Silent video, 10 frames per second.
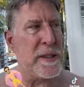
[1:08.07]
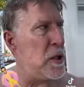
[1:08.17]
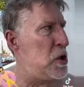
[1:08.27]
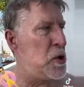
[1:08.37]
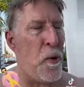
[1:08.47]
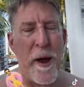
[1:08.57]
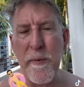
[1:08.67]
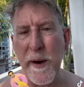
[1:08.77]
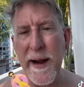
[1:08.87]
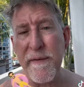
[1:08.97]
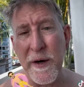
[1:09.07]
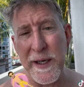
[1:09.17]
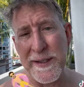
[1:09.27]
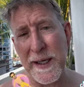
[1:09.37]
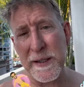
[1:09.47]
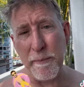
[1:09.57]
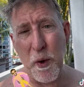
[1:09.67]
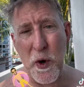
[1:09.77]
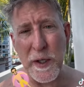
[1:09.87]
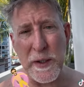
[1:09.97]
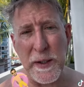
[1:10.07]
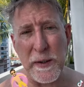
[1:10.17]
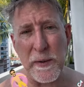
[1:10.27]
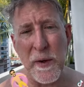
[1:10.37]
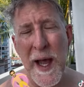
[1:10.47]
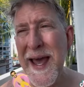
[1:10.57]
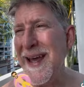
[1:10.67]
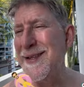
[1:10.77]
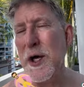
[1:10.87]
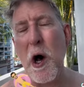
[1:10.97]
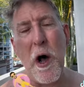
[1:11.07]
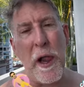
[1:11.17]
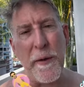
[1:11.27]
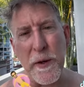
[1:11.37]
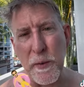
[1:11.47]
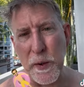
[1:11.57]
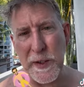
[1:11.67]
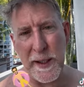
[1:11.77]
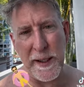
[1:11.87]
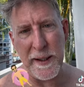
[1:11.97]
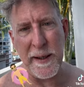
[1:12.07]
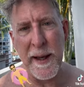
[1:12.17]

the joy, whatever it is that's important to you, it's all in the routine.